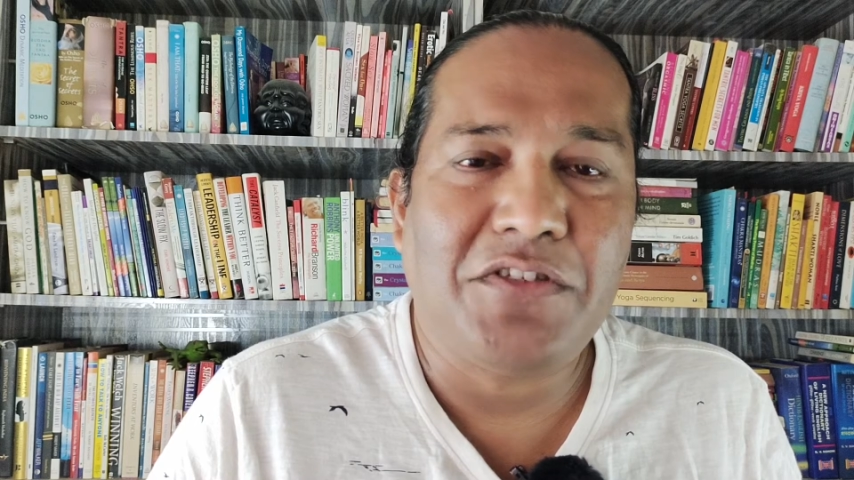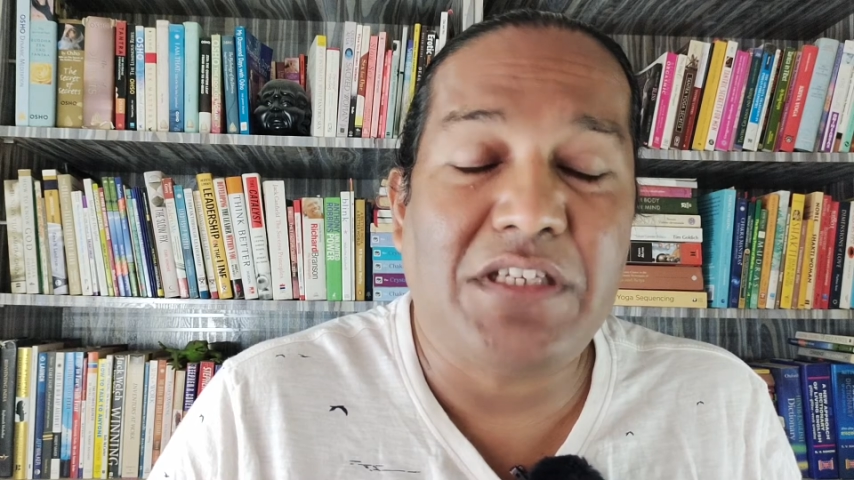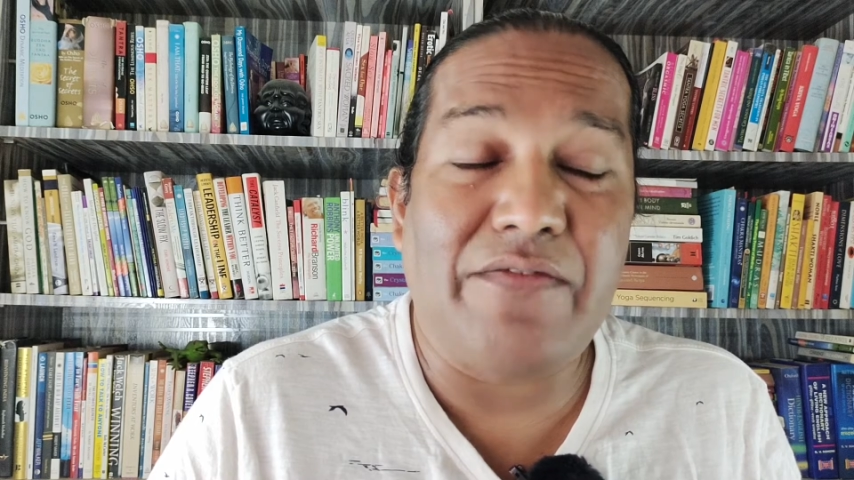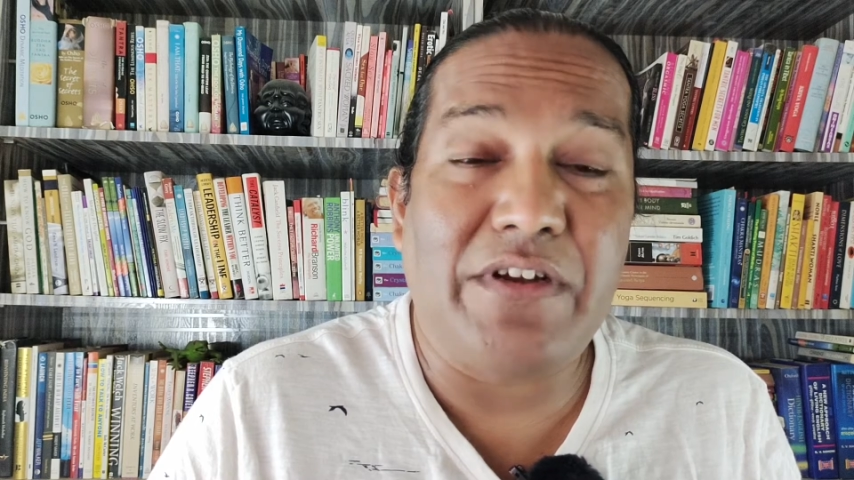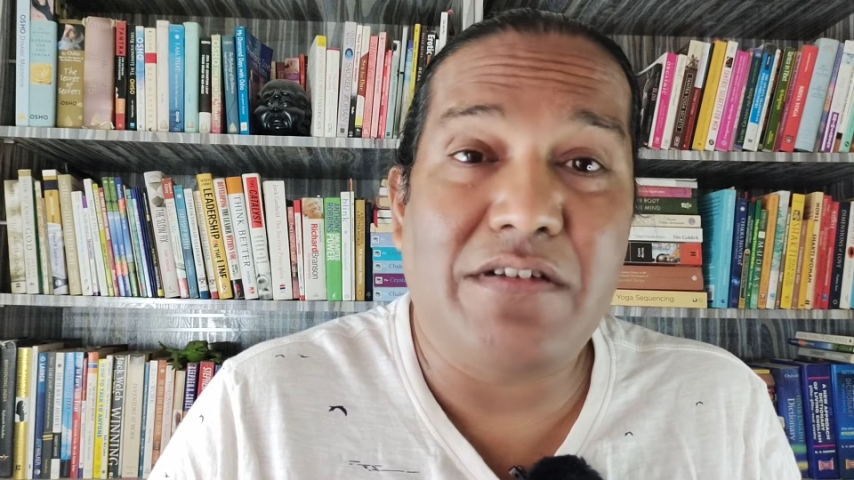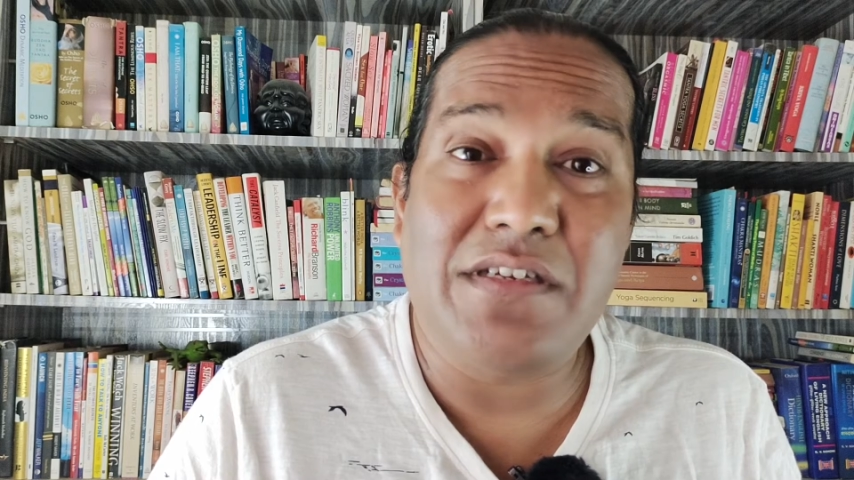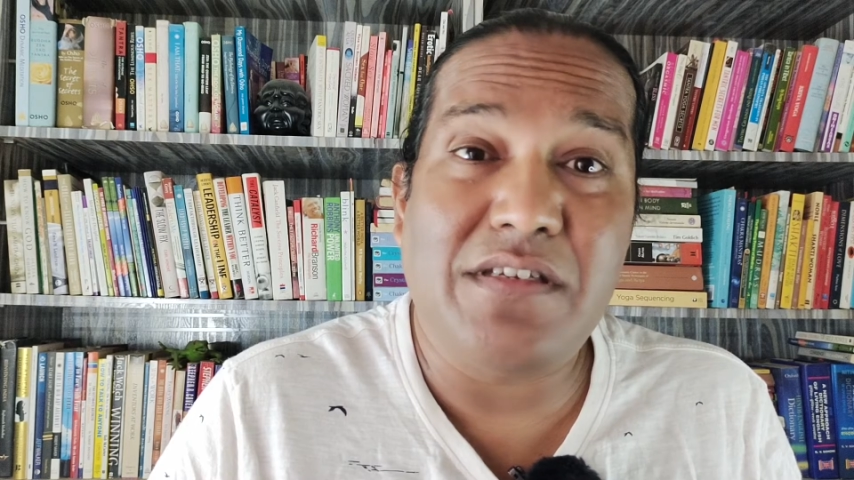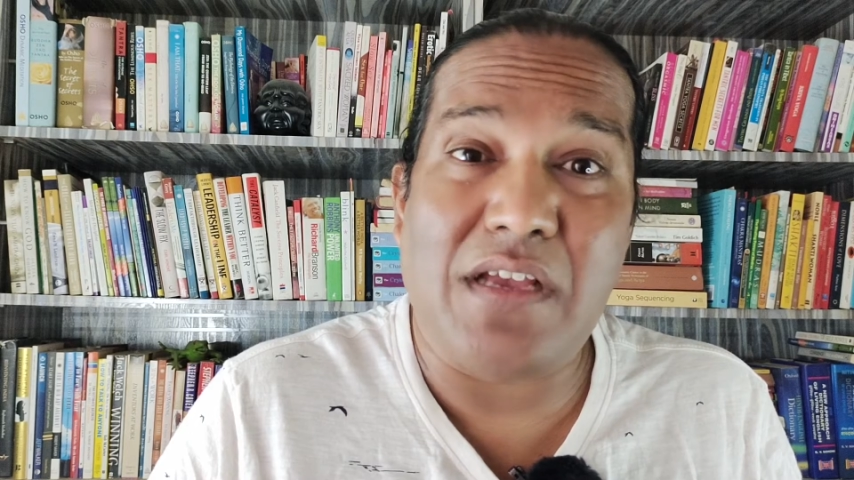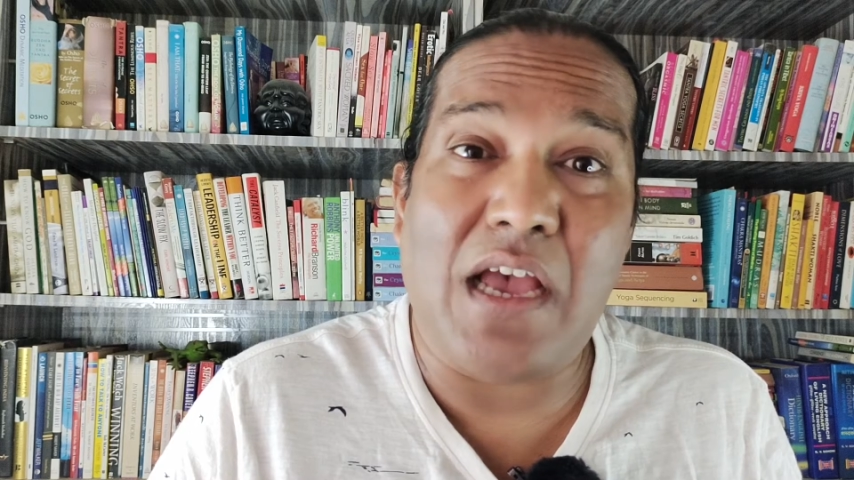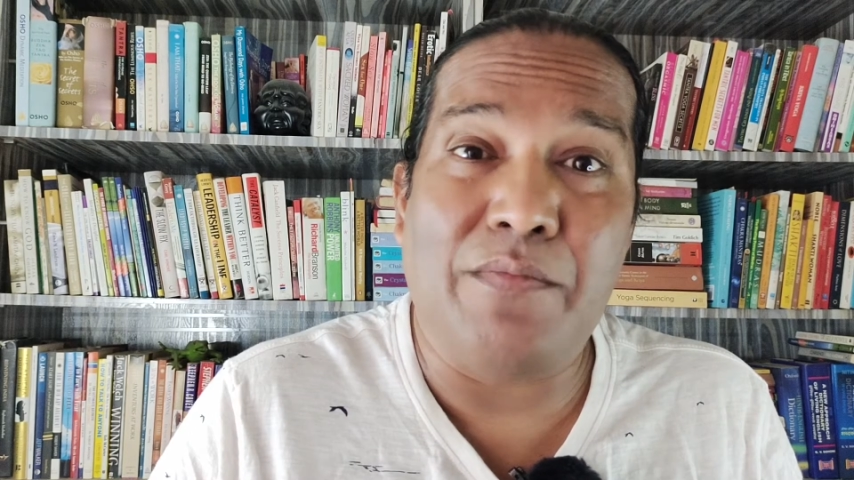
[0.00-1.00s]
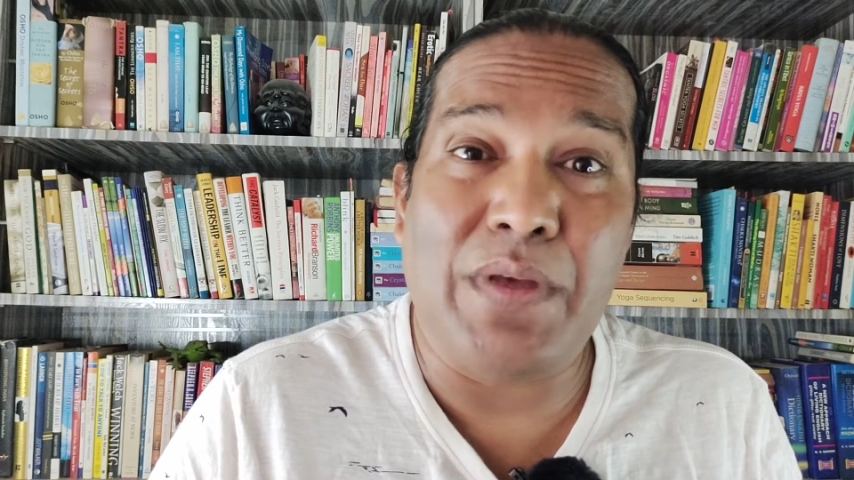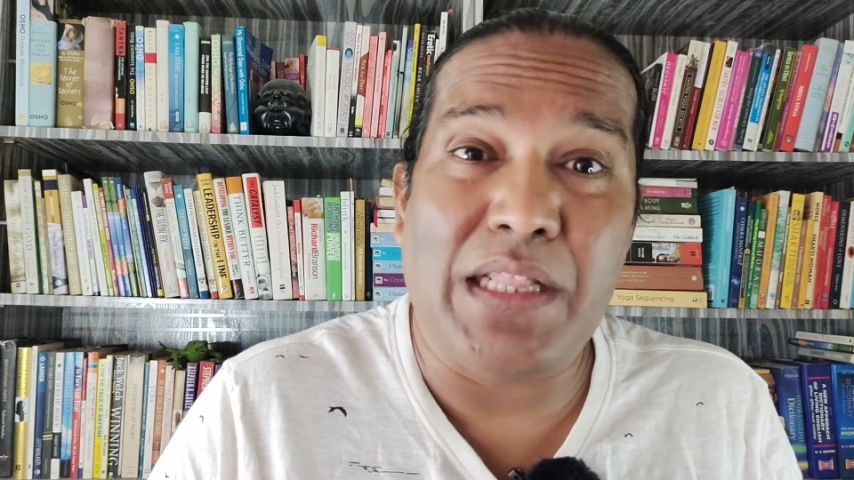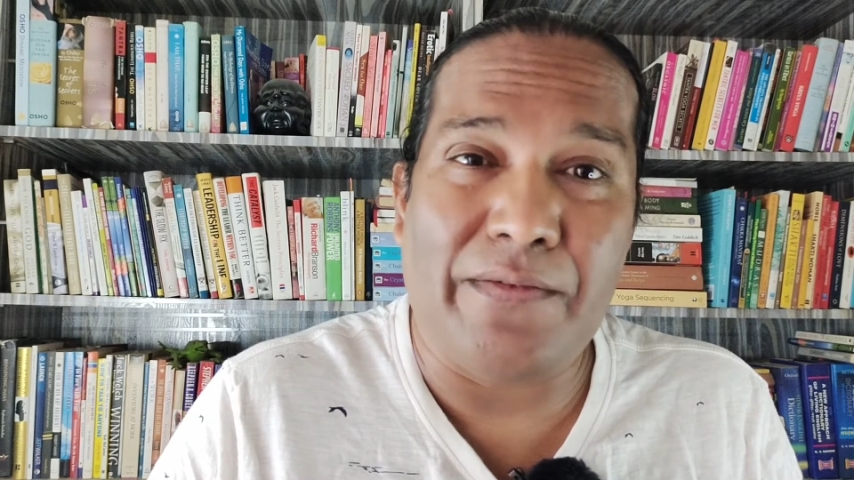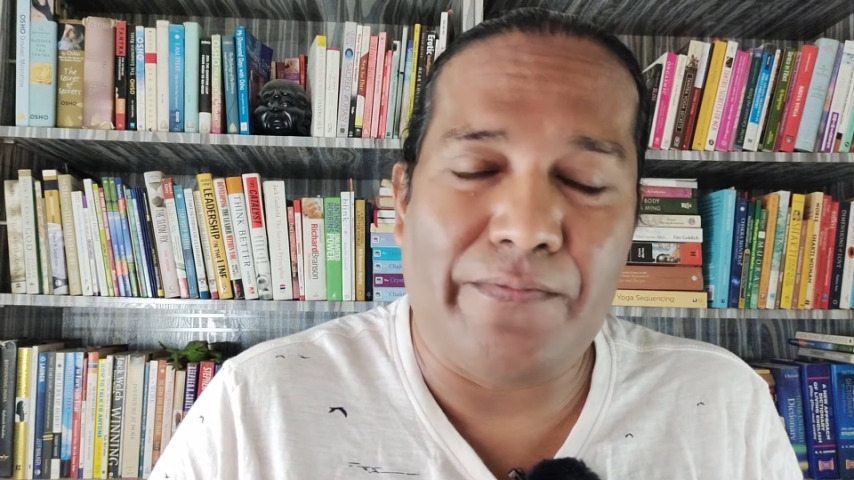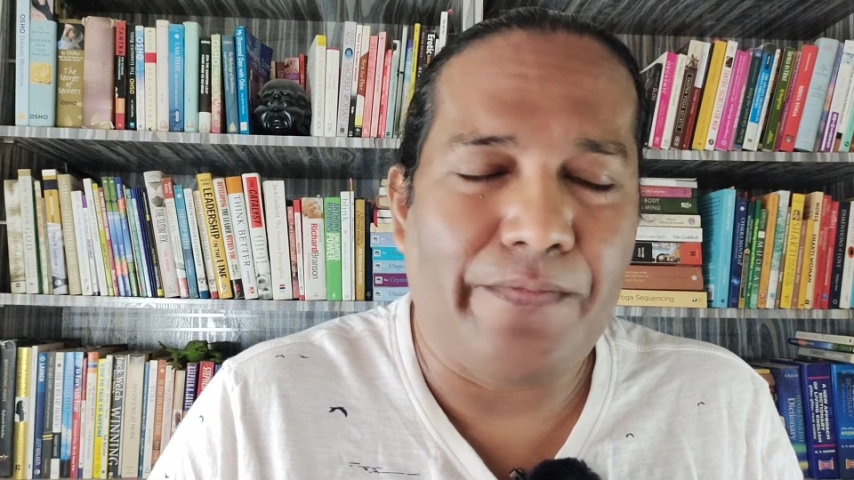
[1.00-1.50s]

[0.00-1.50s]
70s, I believe.